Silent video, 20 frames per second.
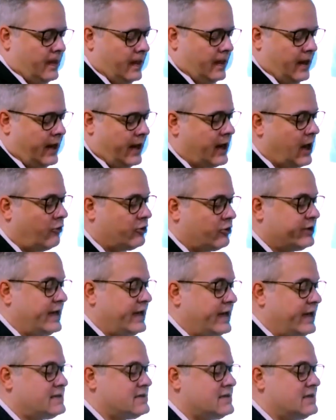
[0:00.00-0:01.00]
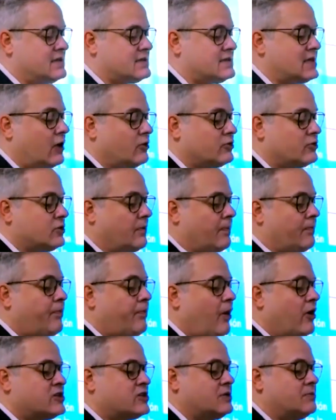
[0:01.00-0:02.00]
And nowadays, it's also
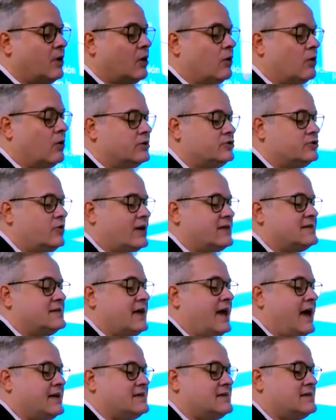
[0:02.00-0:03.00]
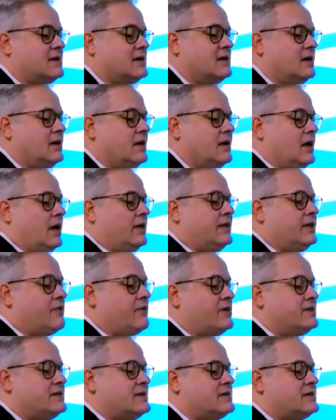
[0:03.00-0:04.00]
possible to assess the
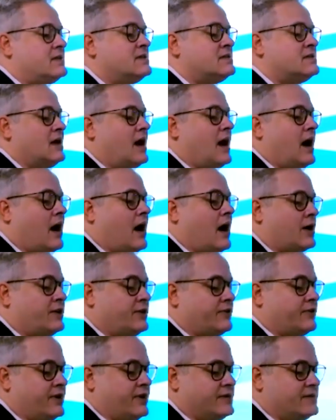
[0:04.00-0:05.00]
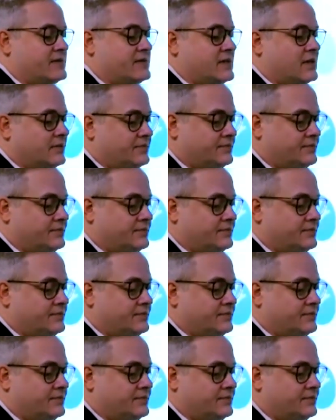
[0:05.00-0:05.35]
resistance arteries.